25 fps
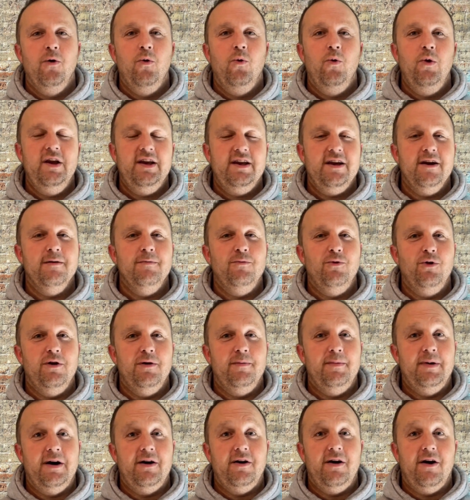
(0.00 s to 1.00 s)
We care more
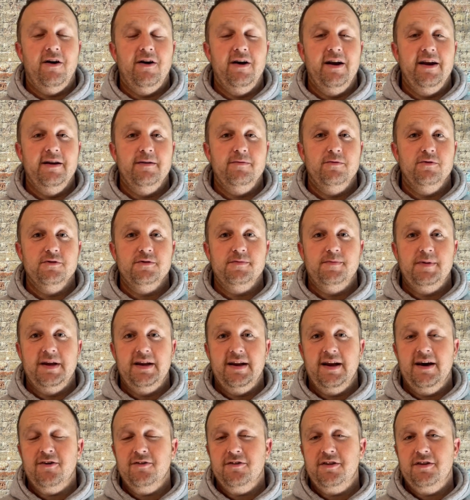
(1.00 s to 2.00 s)
about our animals
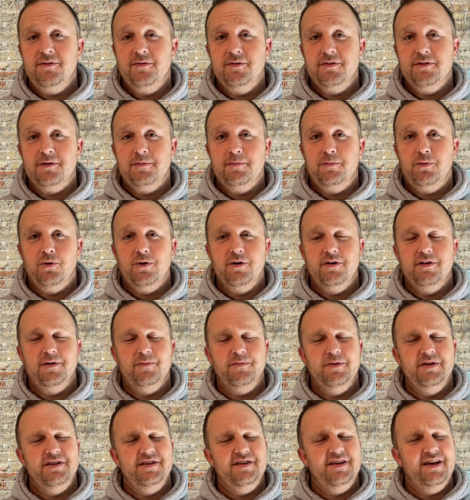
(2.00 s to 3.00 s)
being healthy when they're born than
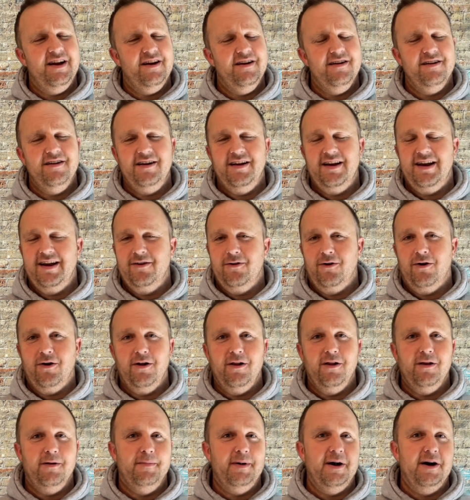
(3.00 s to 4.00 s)
we care at
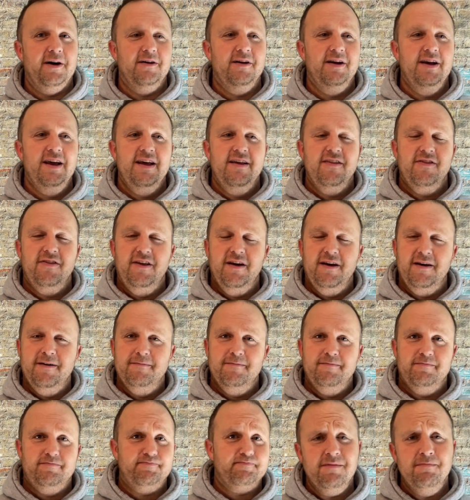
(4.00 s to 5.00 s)
all about
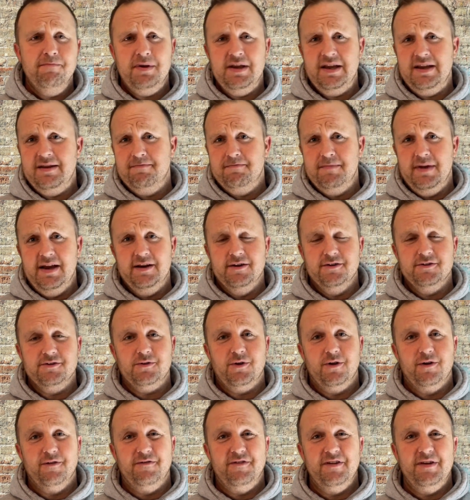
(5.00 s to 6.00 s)
them being males
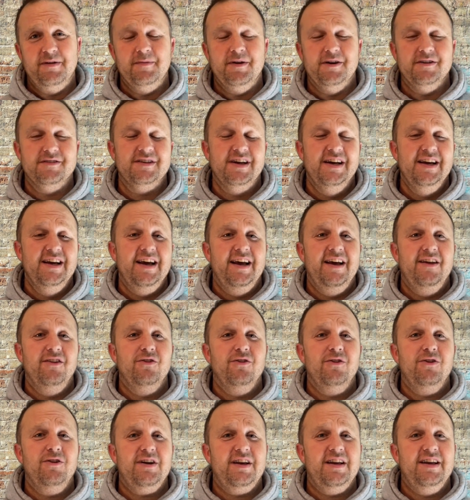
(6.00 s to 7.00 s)
or females.
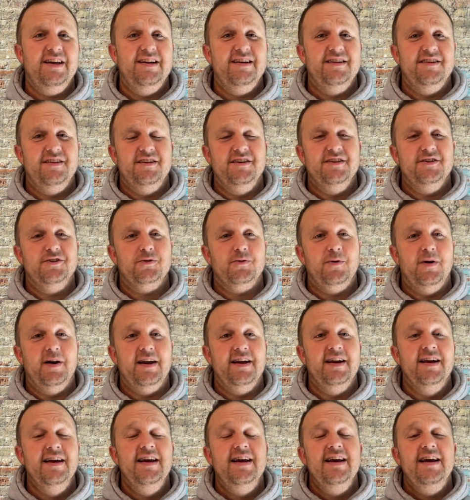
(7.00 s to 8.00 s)
And look at it this
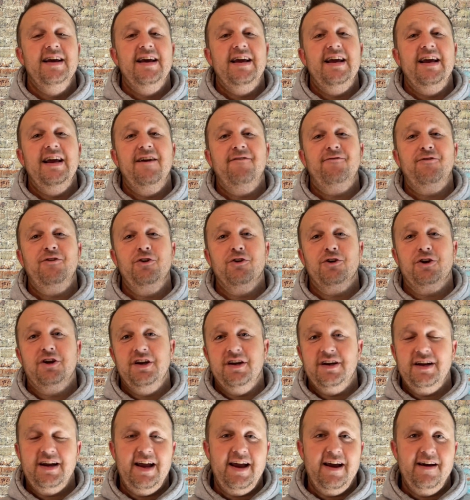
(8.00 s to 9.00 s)
way. If you're
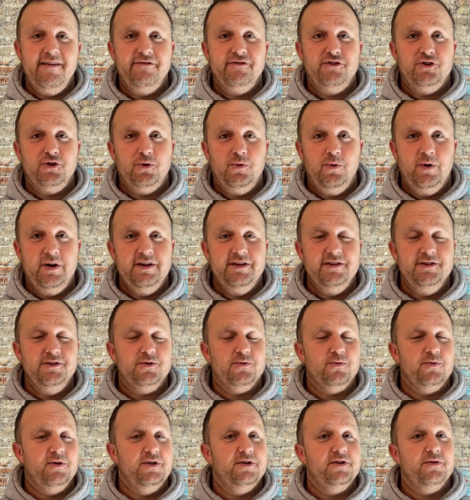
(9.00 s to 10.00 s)
gonna have
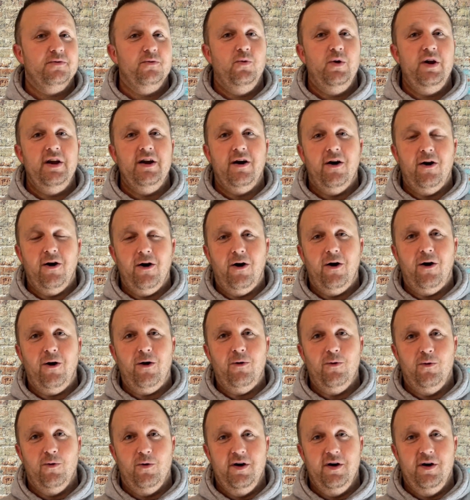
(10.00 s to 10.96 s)
twins, which we all